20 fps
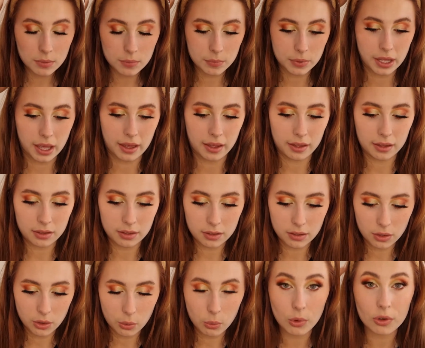But yeah,
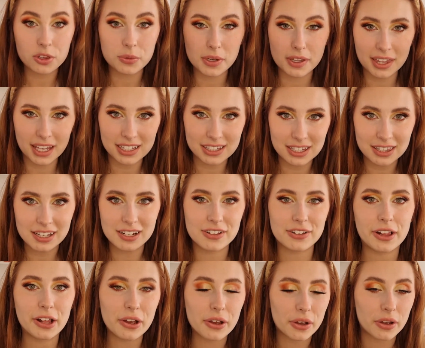what do we think to
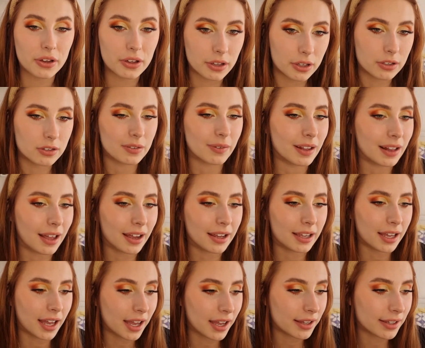this look? Do we
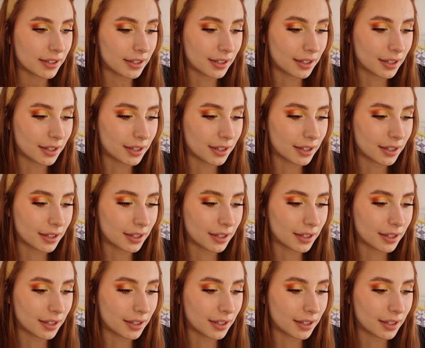like it?